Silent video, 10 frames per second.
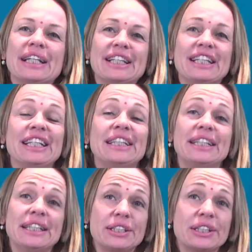and the
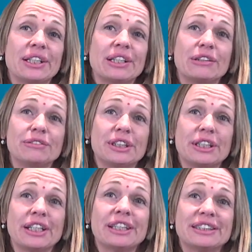lead teacher of
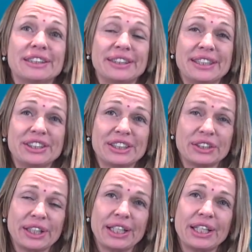the teacher
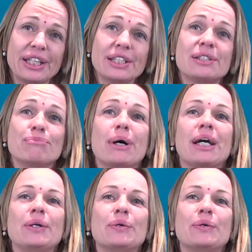trainings by